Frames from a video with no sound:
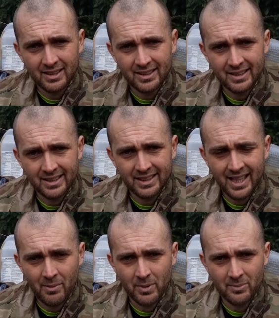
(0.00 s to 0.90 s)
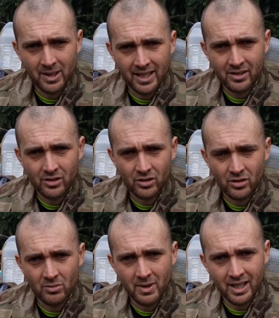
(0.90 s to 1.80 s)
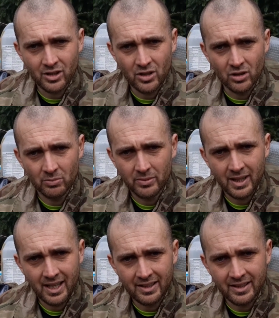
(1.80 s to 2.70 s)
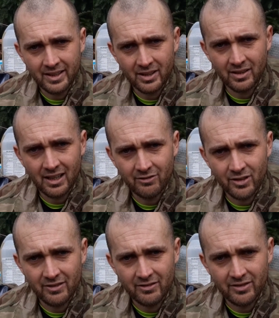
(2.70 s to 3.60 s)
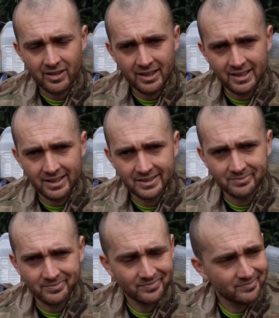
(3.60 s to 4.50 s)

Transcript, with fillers: uh, Cambium layers just don't match up and you need to graft with um,